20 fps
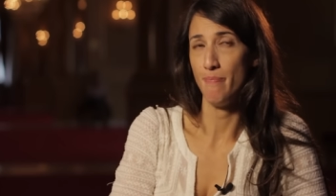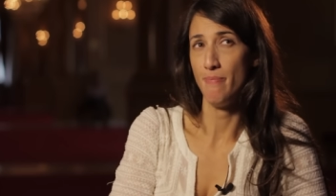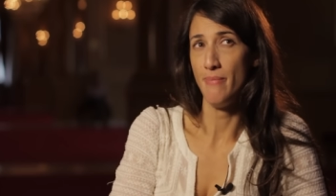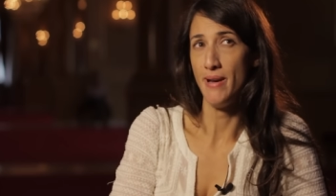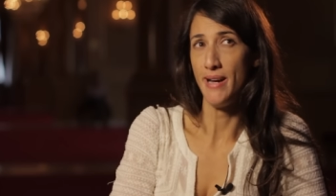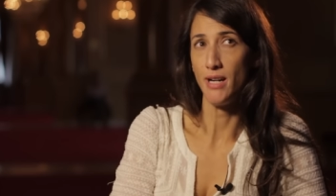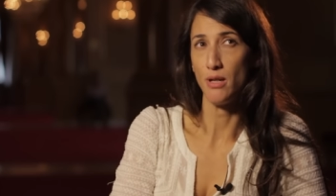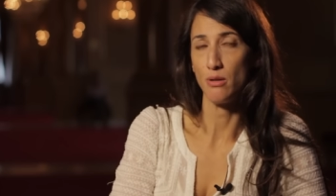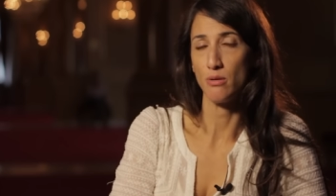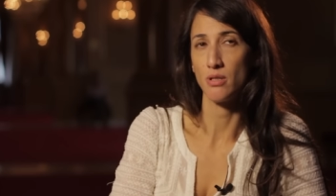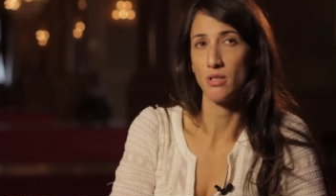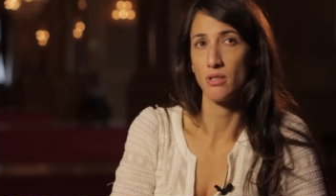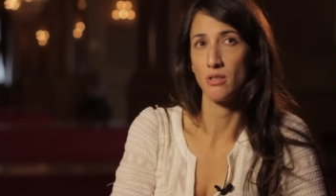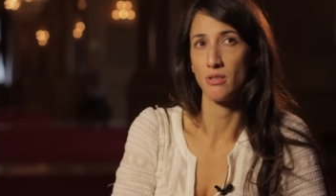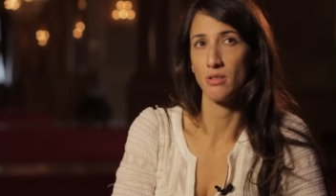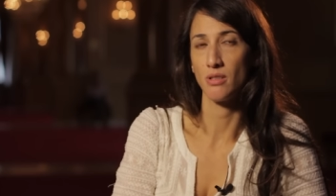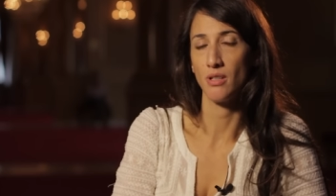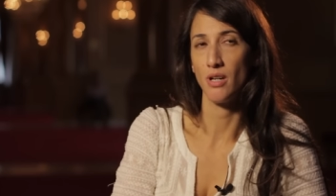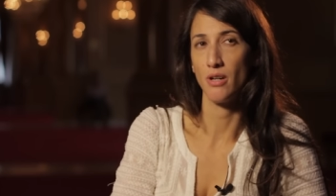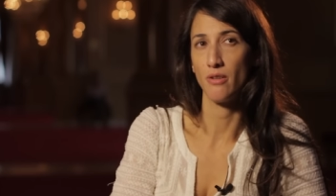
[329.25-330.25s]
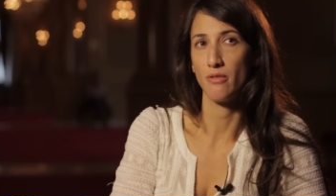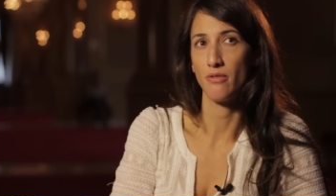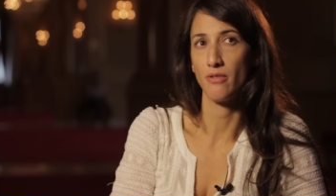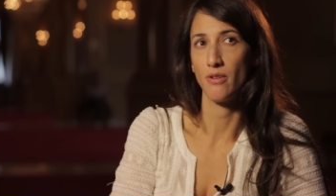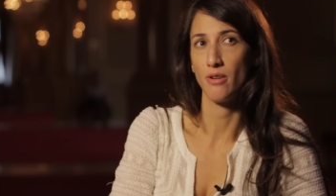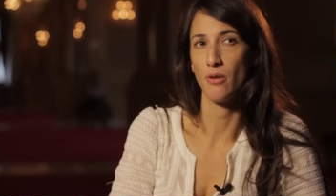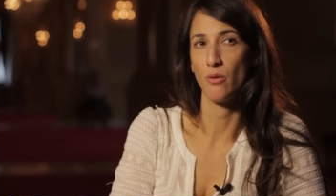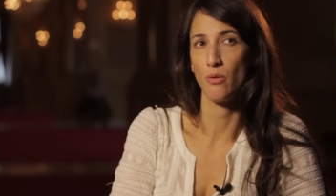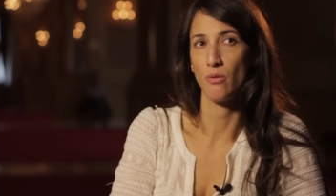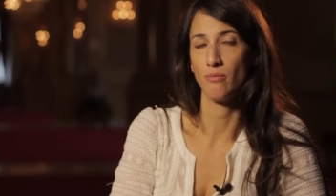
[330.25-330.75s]
power of
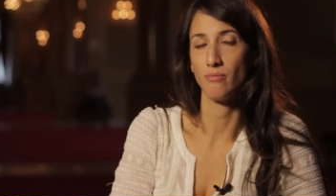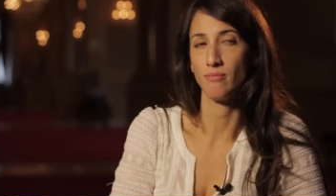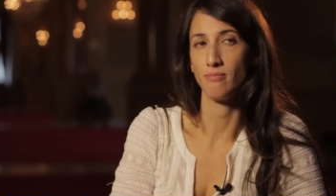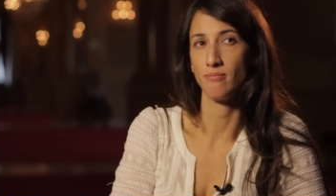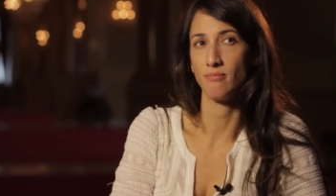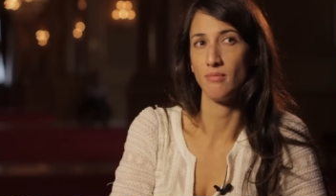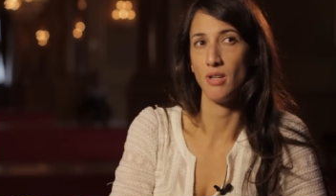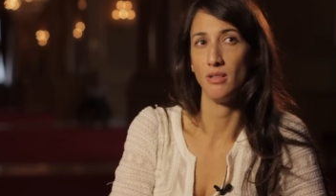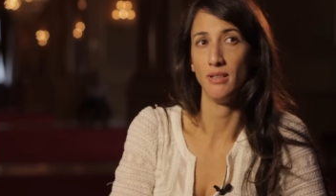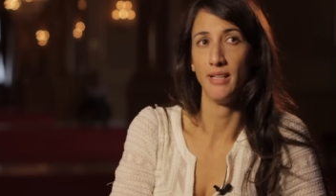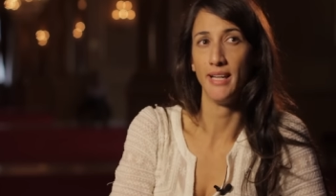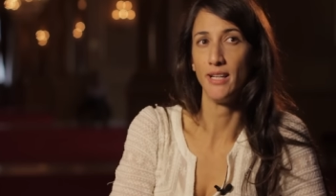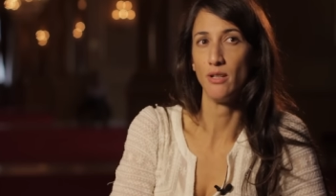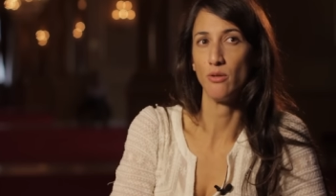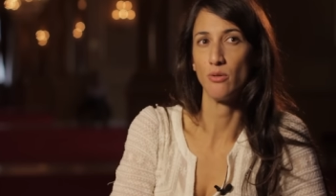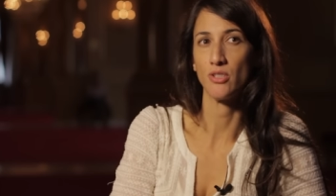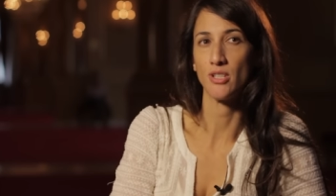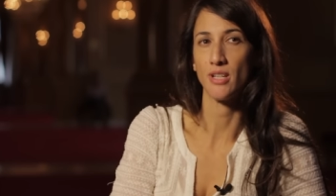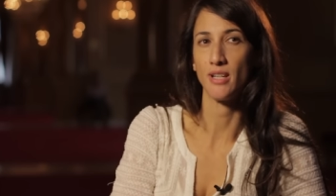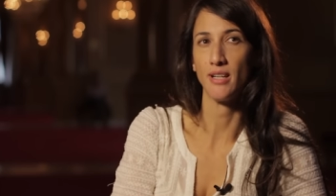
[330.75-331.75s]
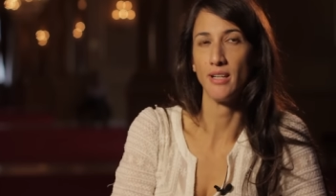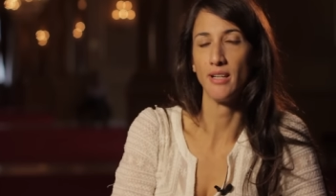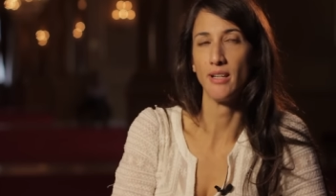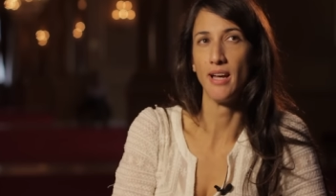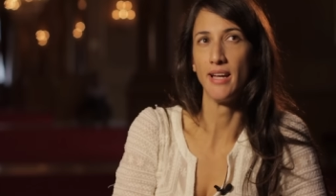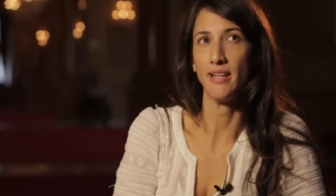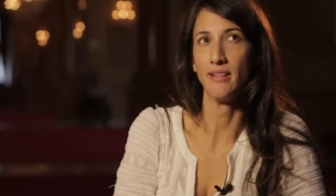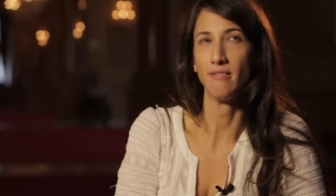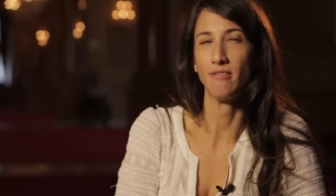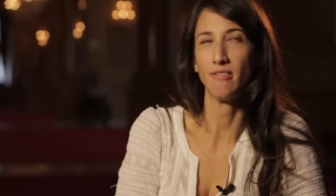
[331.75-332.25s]
um, a language, I,
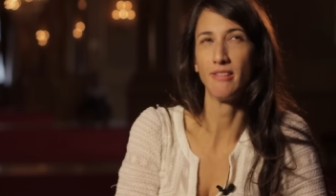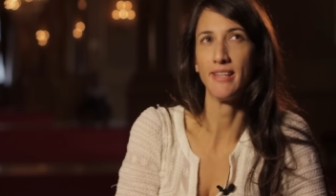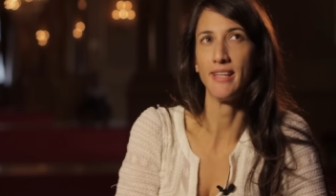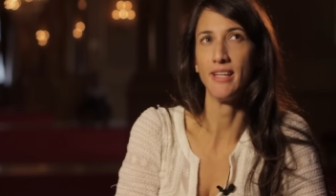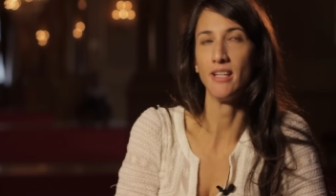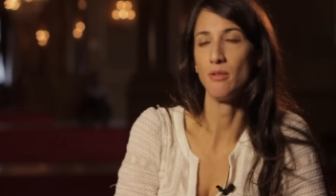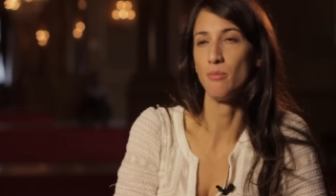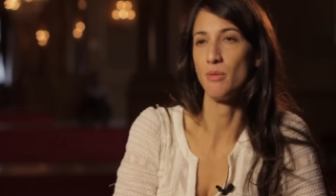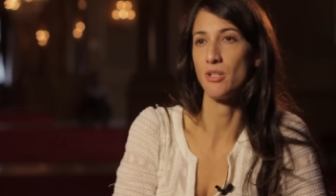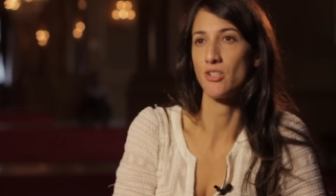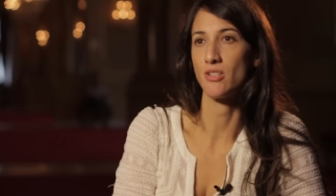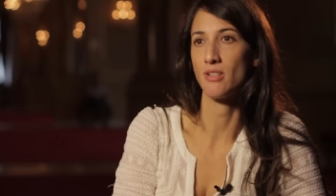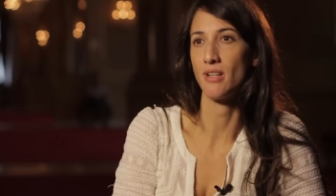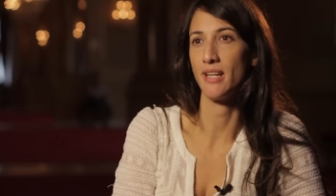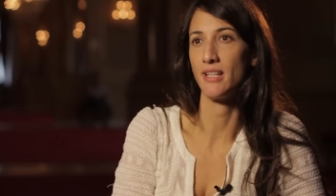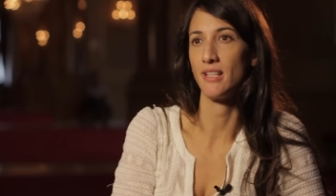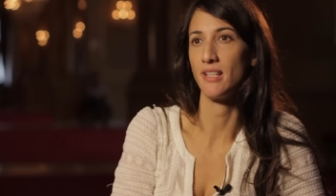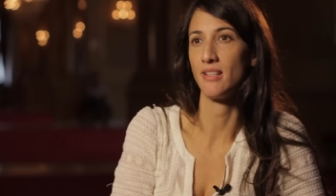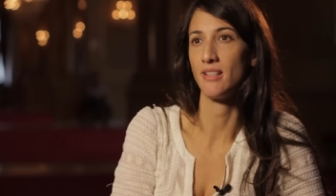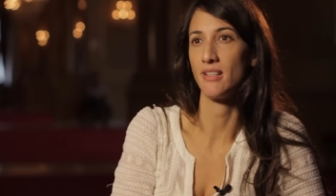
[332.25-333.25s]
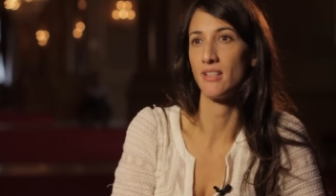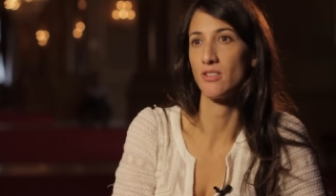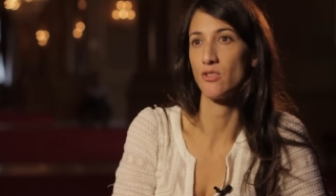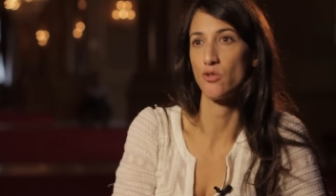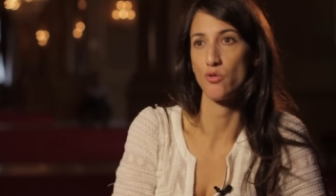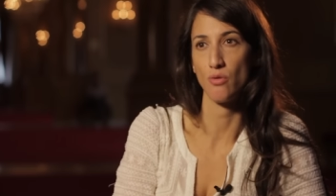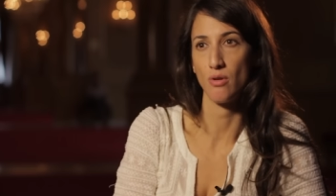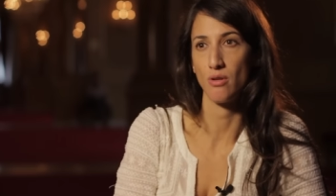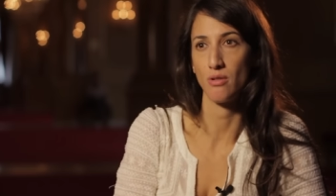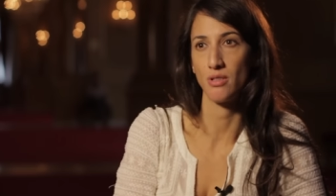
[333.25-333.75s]
I, can't imagine anything
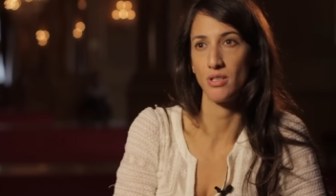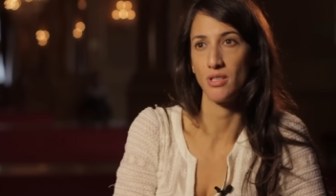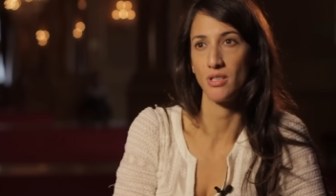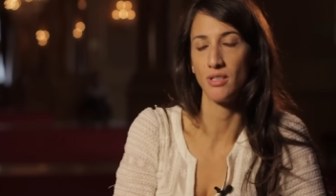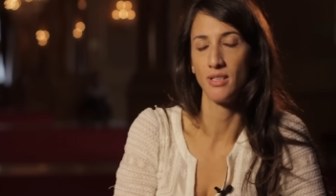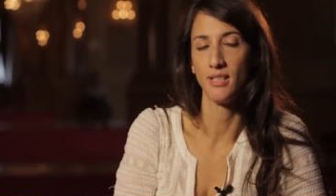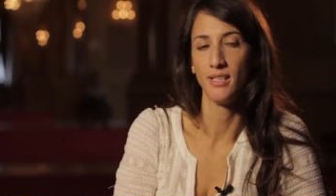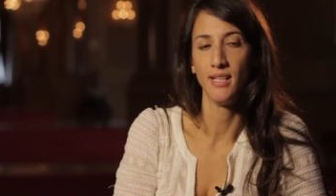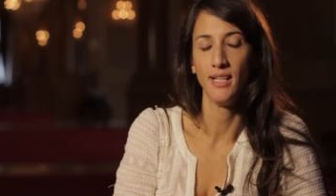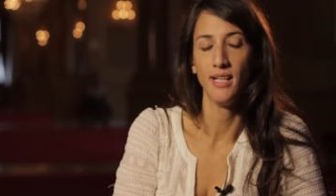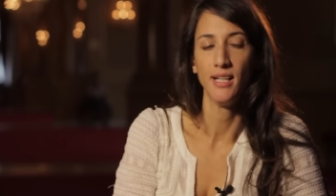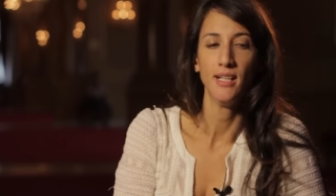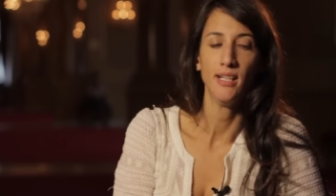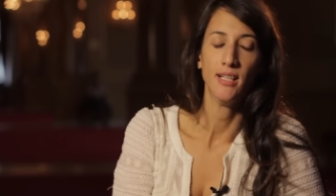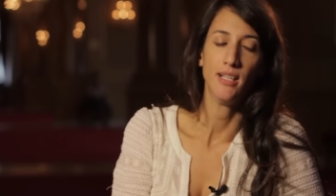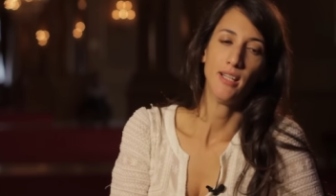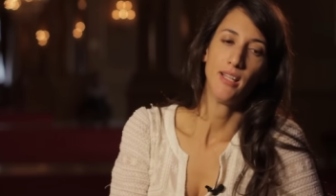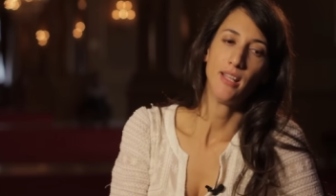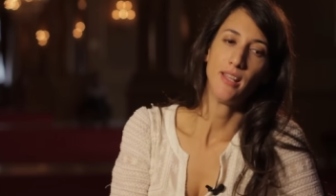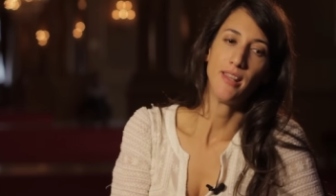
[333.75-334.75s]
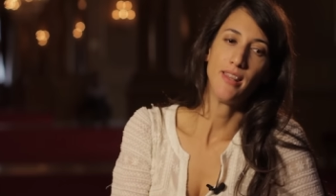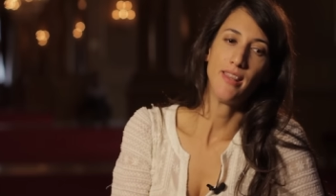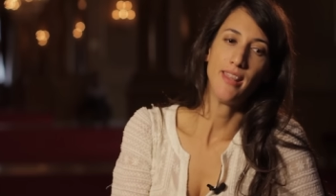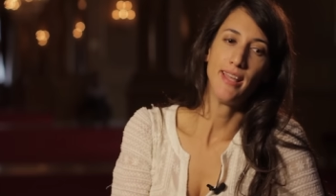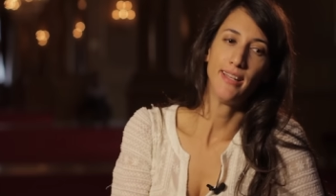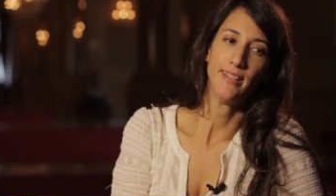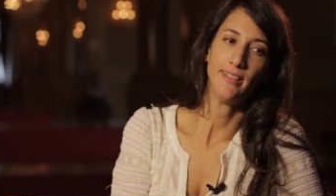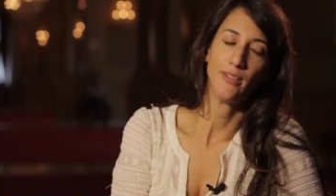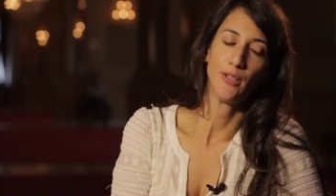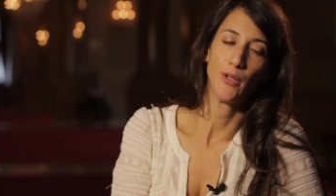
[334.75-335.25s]
stronger.
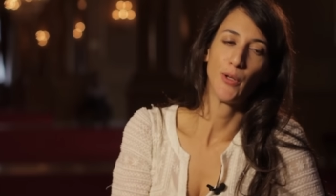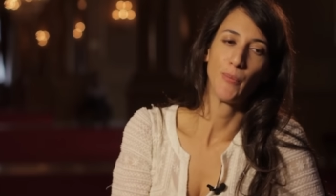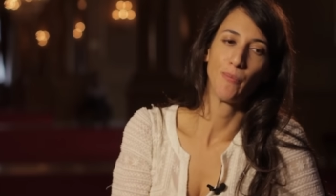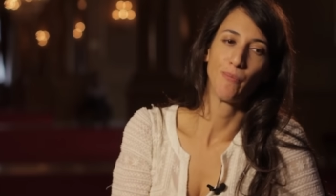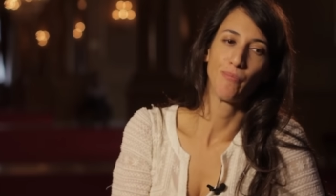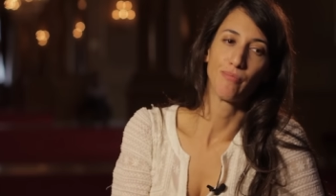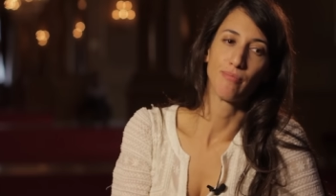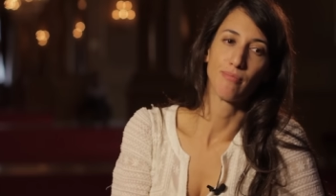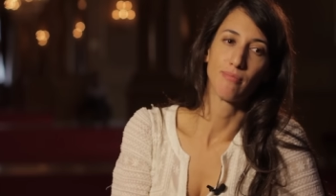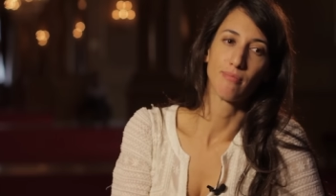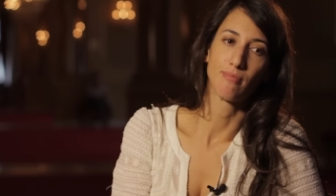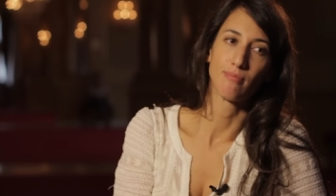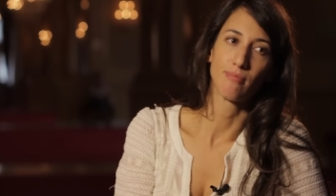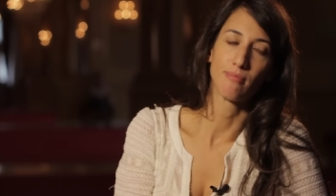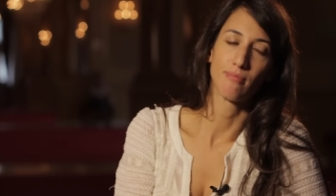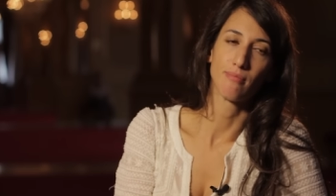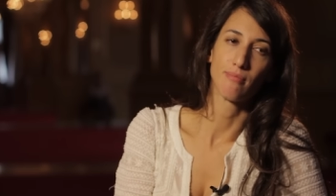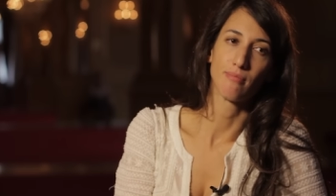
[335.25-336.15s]
Then, um,